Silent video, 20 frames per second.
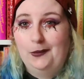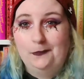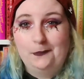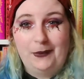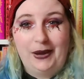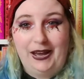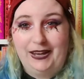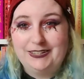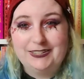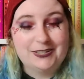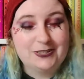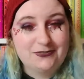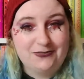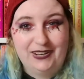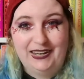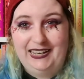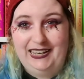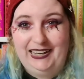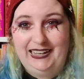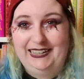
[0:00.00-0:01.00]
But I just
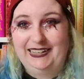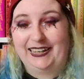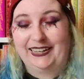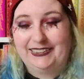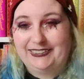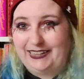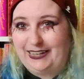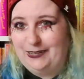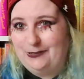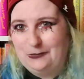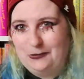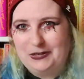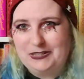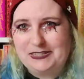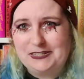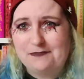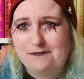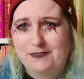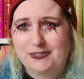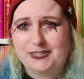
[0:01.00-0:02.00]
really liked that it
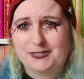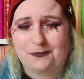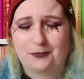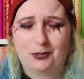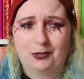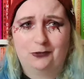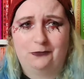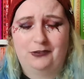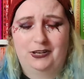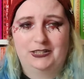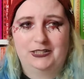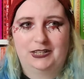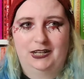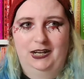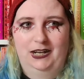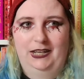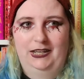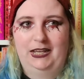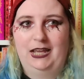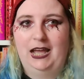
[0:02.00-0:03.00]
was invisible
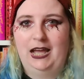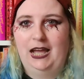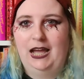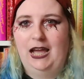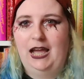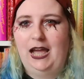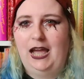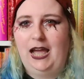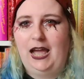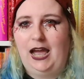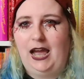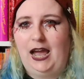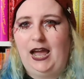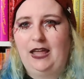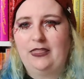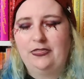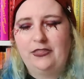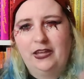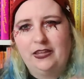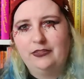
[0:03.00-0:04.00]
originally.
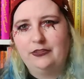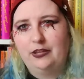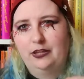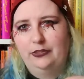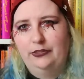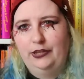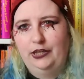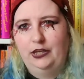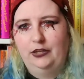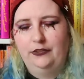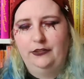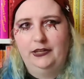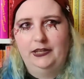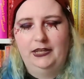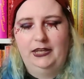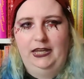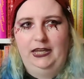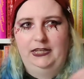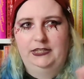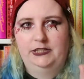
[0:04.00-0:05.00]
And then the
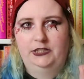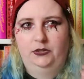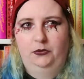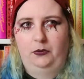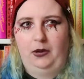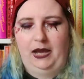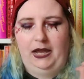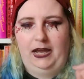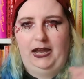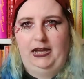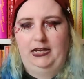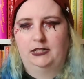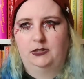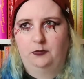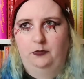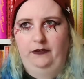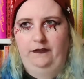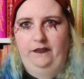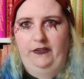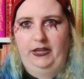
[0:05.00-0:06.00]
other issue I had
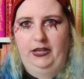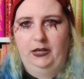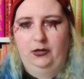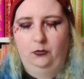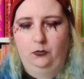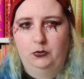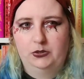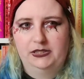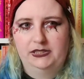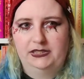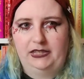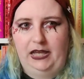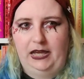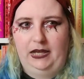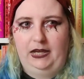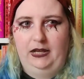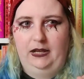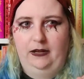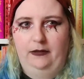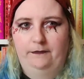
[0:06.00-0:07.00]
with it was
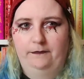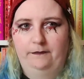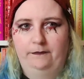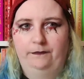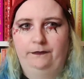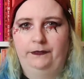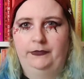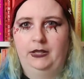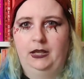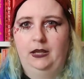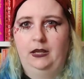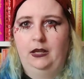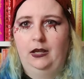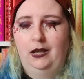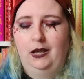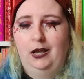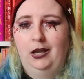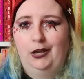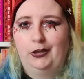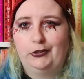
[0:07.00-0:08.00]
that
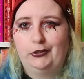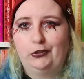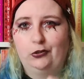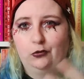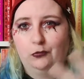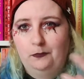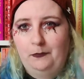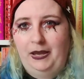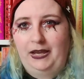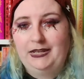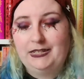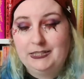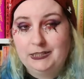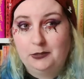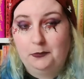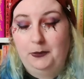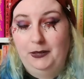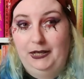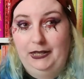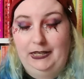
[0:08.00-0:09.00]
you're made
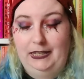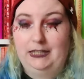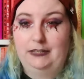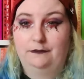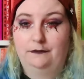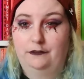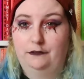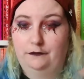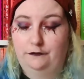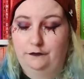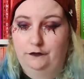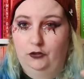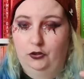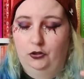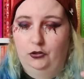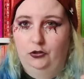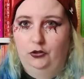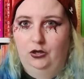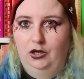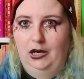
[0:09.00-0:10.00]
to believe
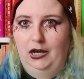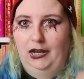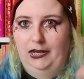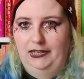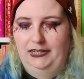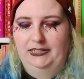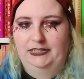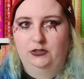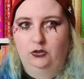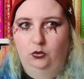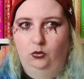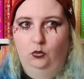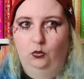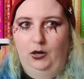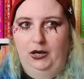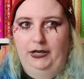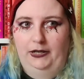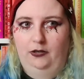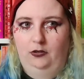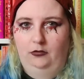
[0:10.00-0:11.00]
for a little
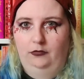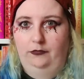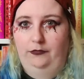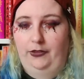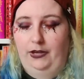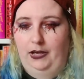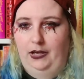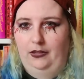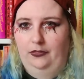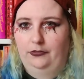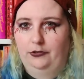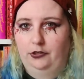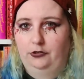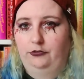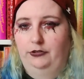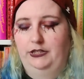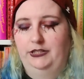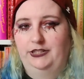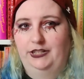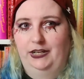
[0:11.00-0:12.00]
while that the
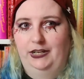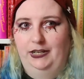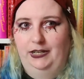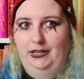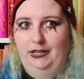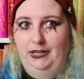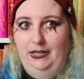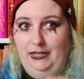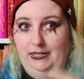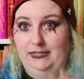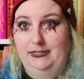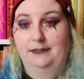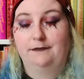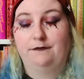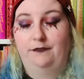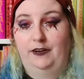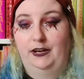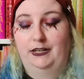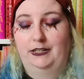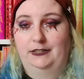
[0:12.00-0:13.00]
creature is
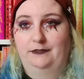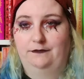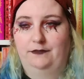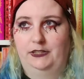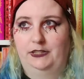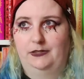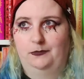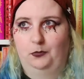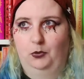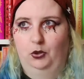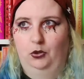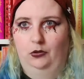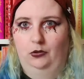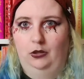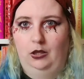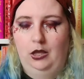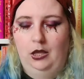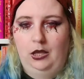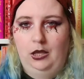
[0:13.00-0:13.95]
in fact invisible